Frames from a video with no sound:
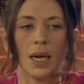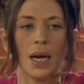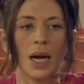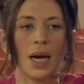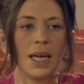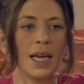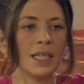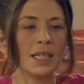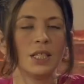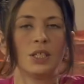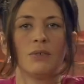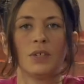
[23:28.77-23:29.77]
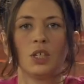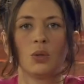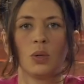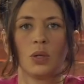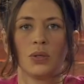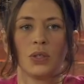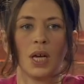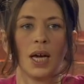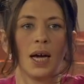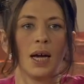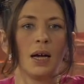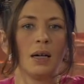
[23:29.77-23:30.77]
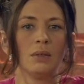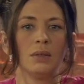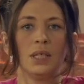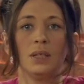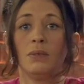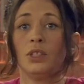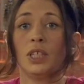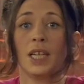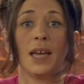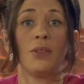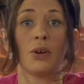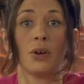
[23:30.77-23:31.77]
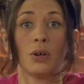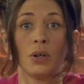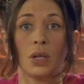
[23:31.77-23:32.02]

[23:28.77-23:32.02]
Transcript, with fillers: as individuals, even together,